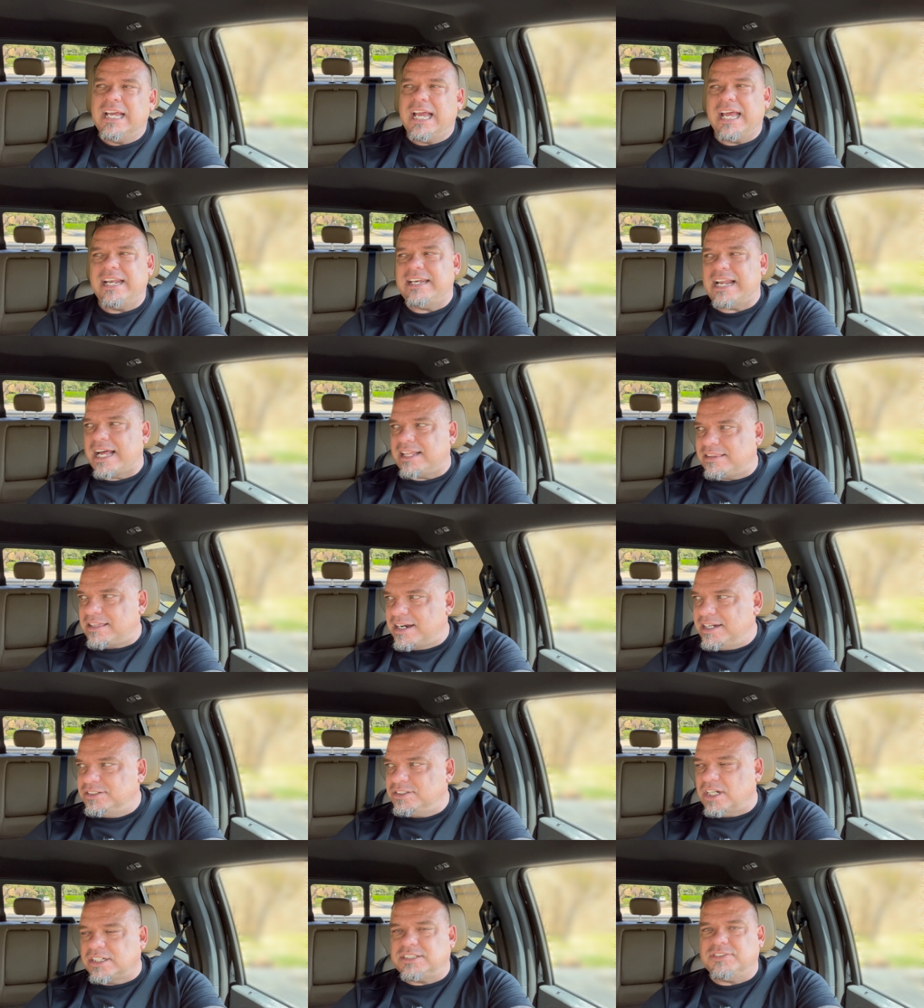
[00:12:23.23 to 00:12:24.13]
And not that
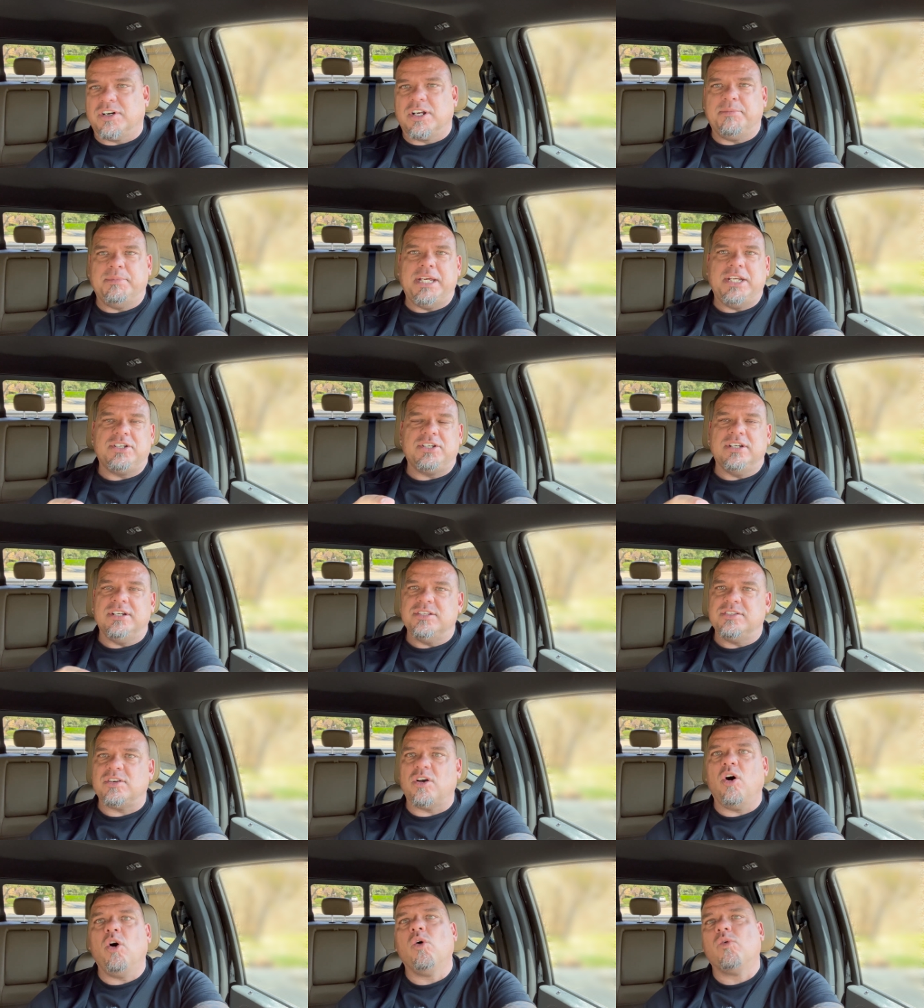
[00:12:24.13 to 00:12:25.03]
inductive automation
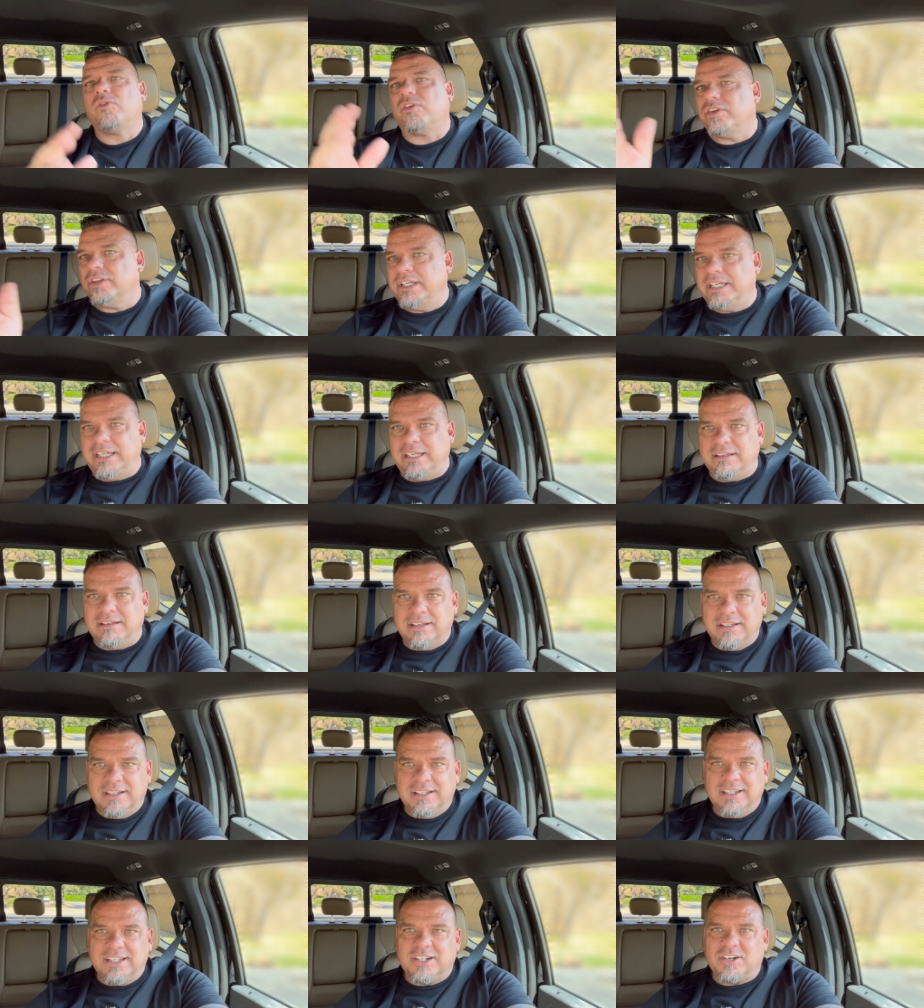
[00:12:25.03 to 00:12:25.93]
is overly
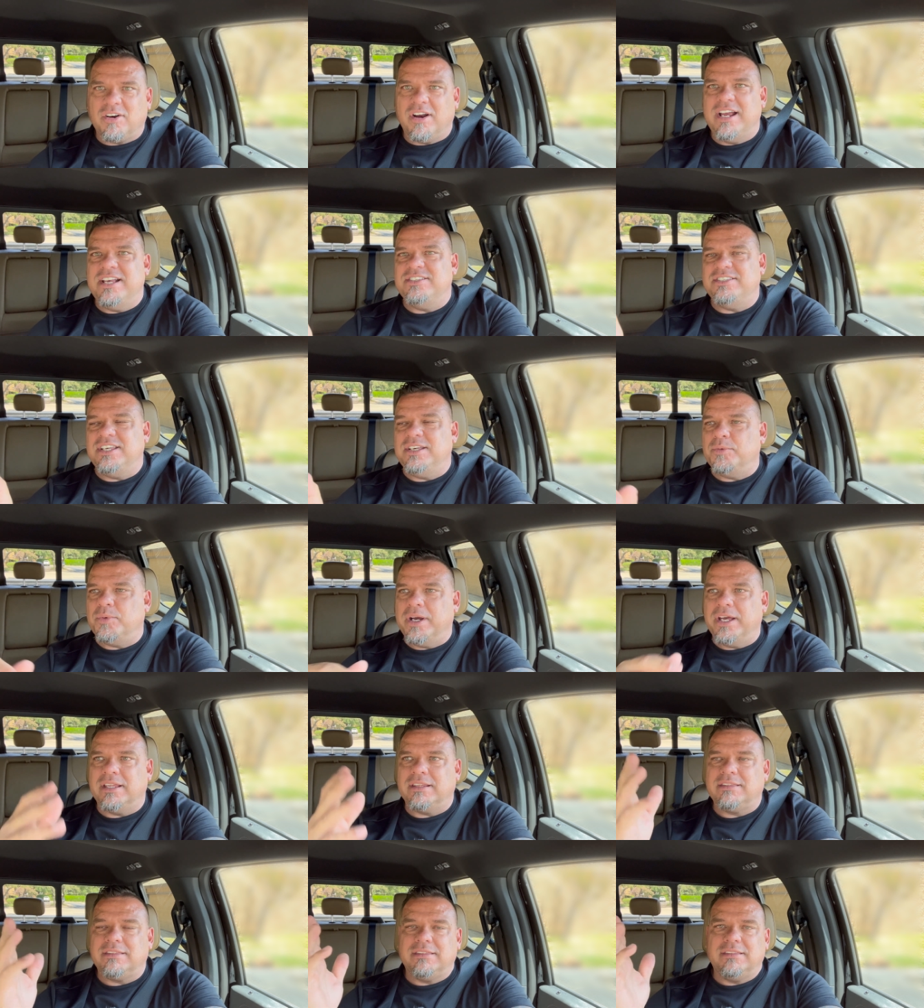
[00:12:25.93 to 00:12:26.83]
crazy
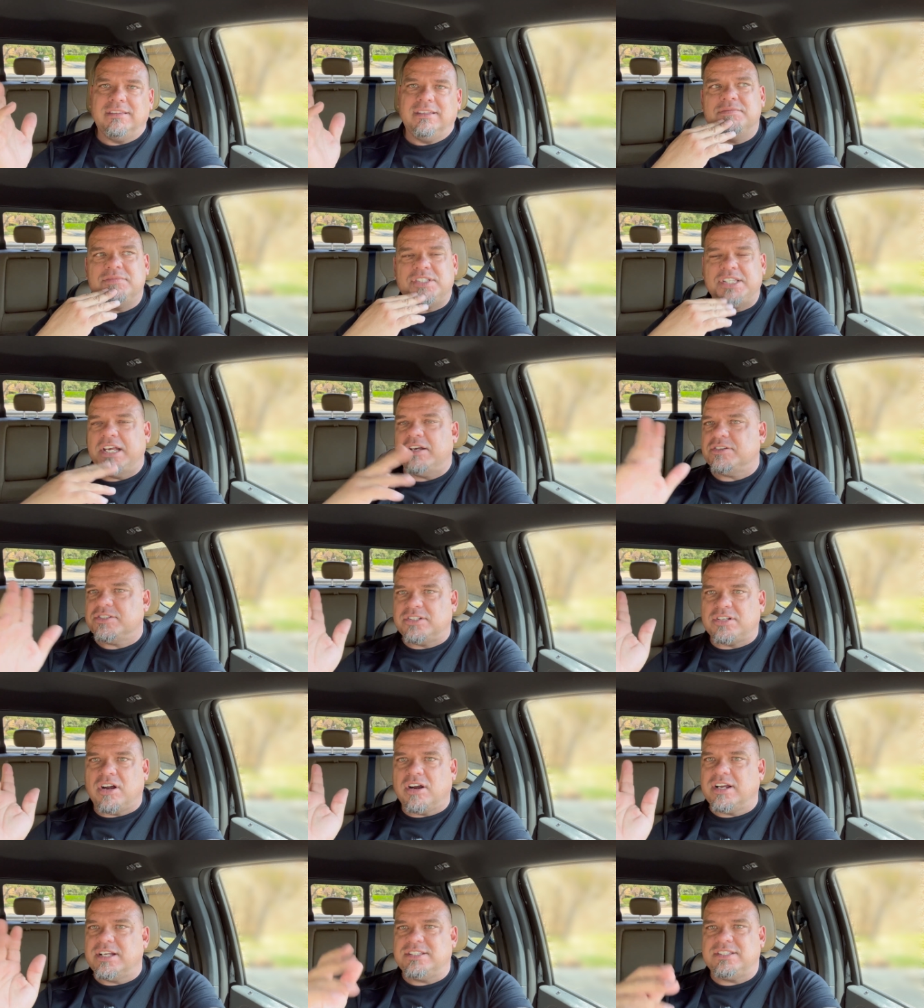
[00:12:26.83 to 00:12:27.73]
with sales
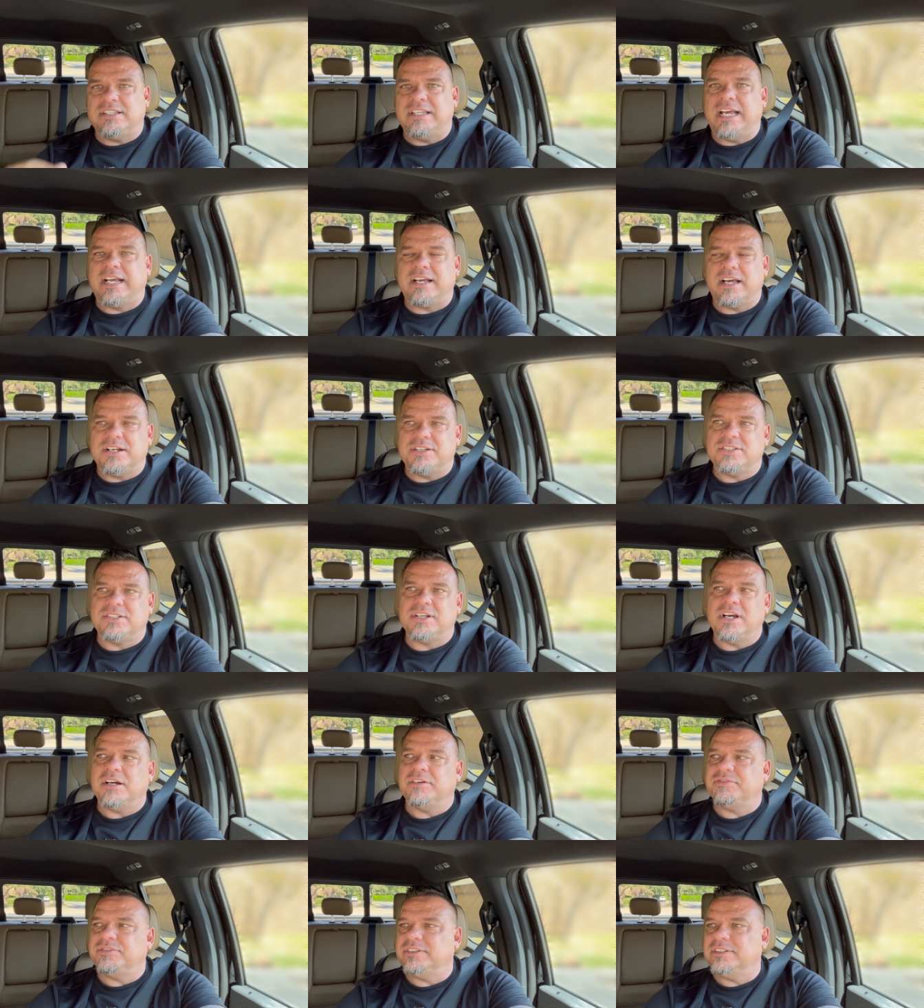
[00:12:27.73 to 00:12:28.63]
targets and that kind of
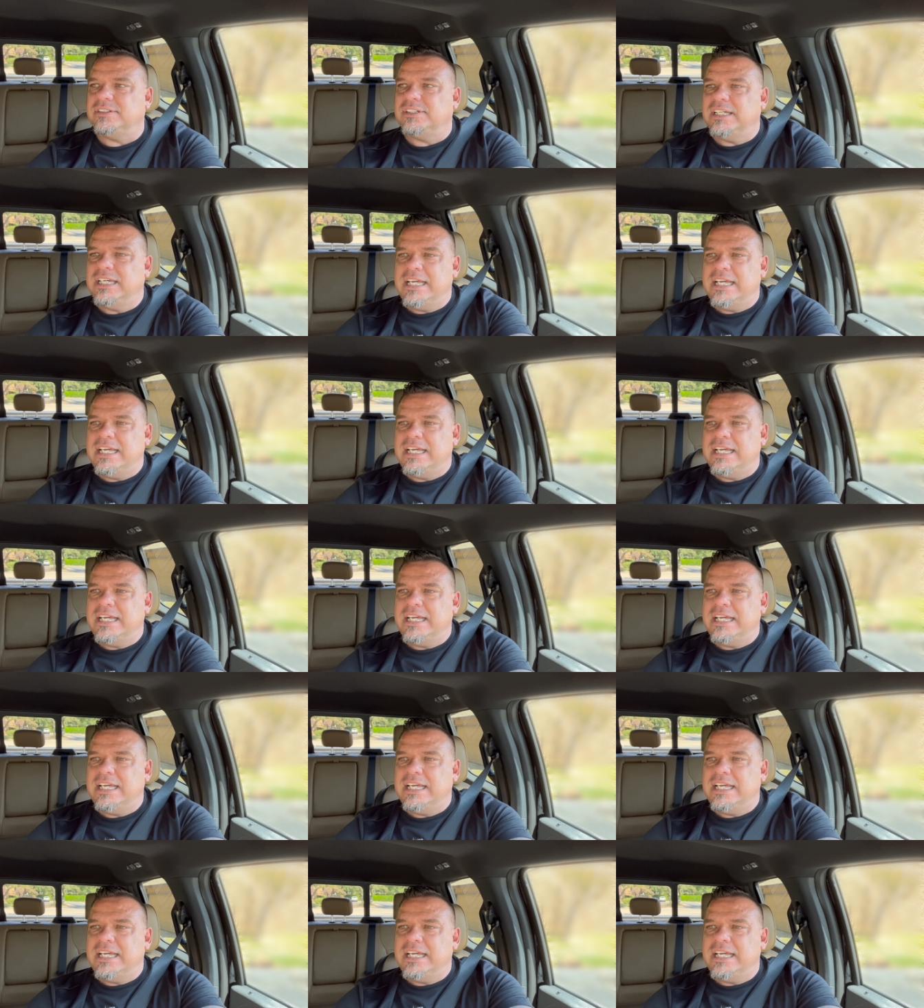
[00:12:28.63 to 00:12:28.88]
stuff and